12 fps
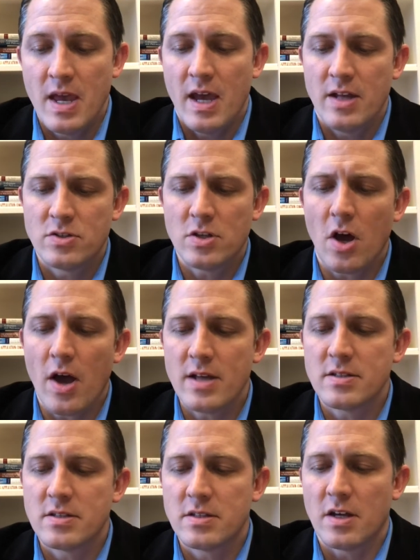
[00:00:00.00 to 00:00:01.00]
And Saul
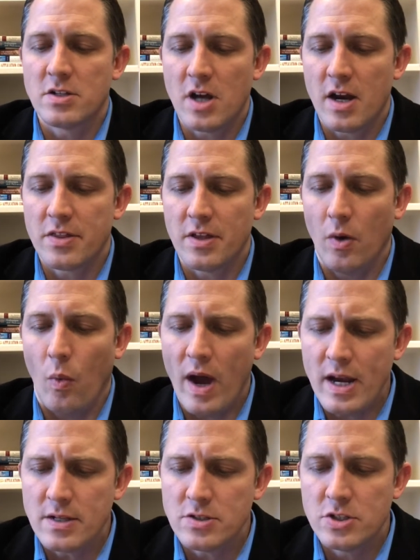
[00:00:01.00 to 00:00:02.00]
asked his son Jonathan, why
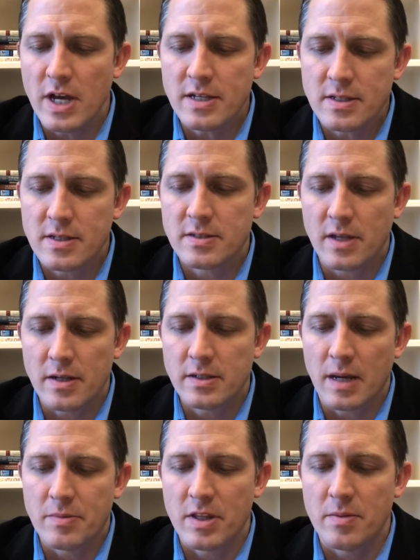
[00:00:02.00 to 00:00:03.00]
didn't Jesse's son
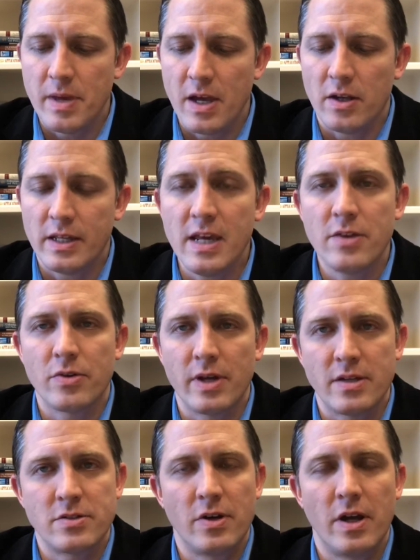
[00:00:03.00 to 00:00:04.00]
come to the meal either
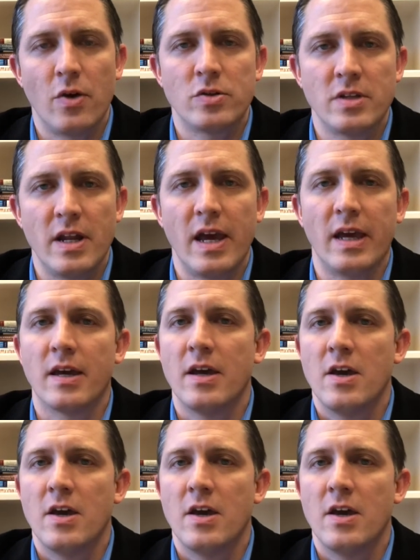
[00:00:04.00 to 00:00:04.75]
yesterday or today?